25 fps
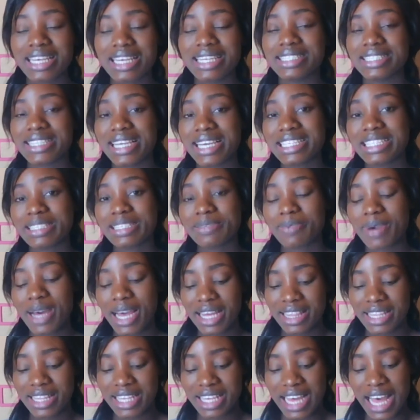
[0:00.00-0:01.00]

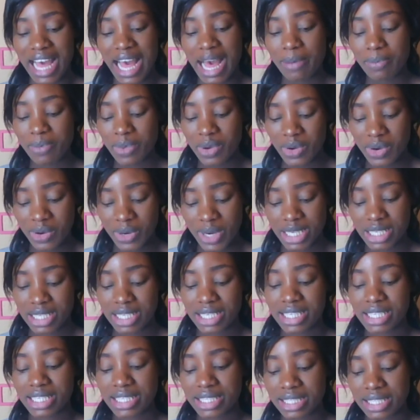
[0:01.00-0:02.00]
Despite the
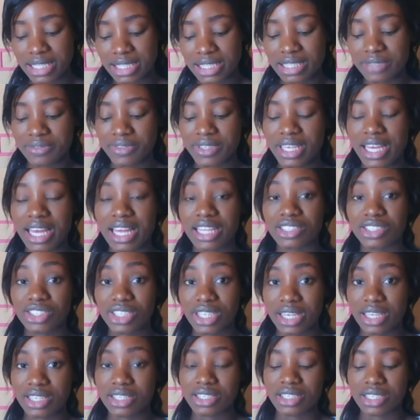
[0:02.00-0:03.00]
apparently significant
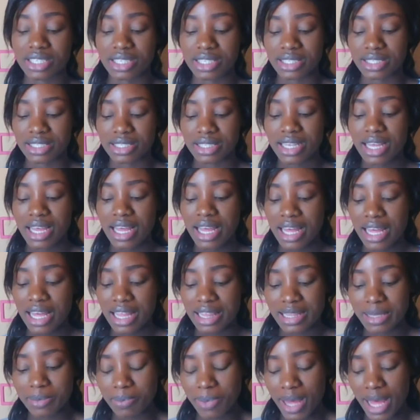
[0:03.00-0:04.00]
changes,
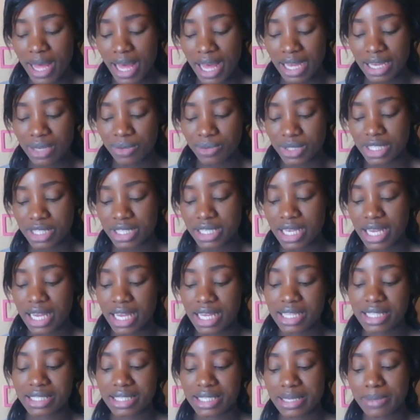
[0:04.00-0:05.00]
the pack
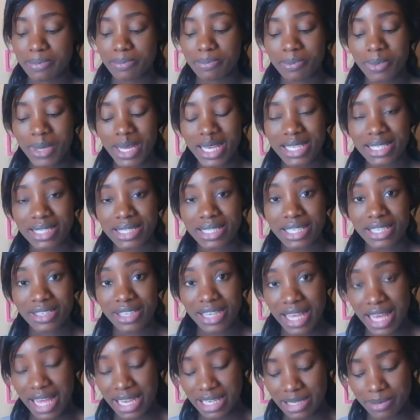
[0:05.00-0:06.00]
retains the
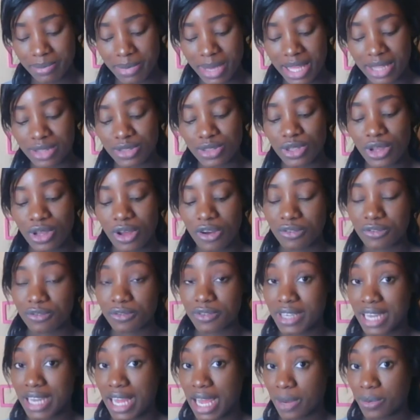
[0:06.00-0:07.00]
basic elements of
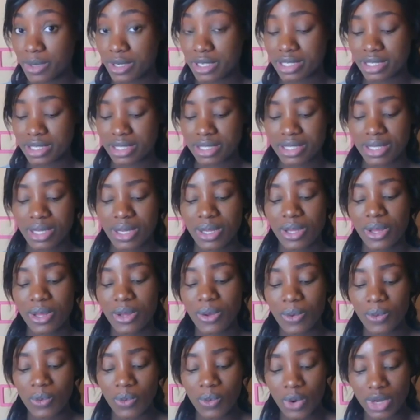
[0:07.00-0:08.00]
flowers,
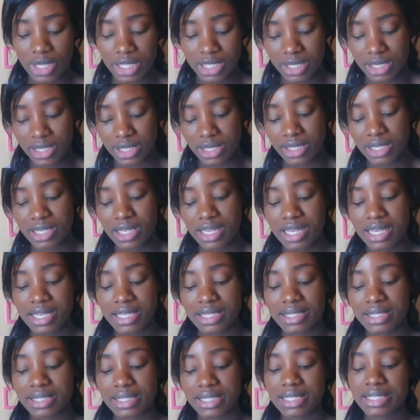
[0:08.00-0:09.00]
water,
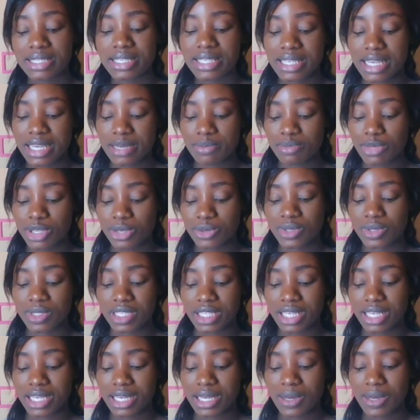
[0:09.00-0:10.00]
sitting and
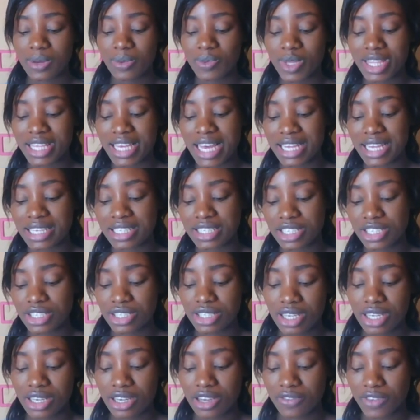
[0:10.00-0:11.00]
music with the
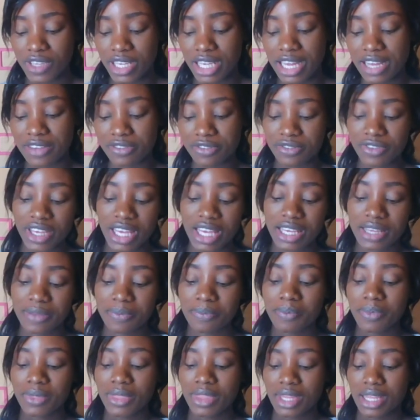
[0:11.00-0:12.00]
addition of a
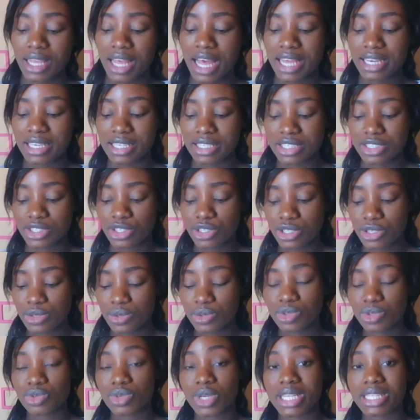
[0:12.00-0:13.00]
cafe and a
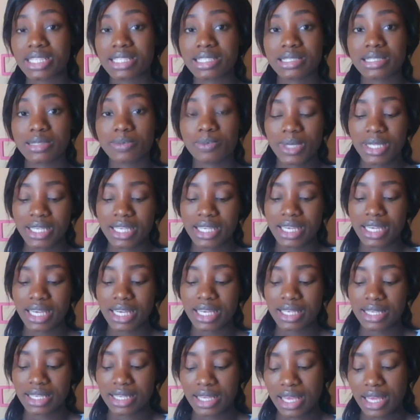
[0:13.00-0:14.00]
children's
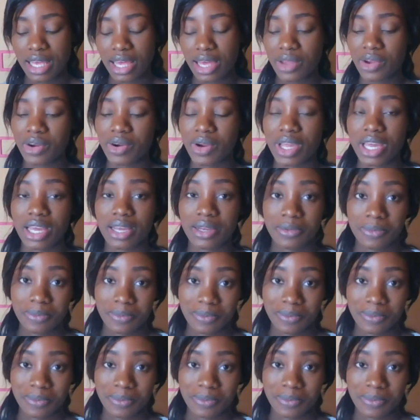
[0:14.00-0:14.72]
play area.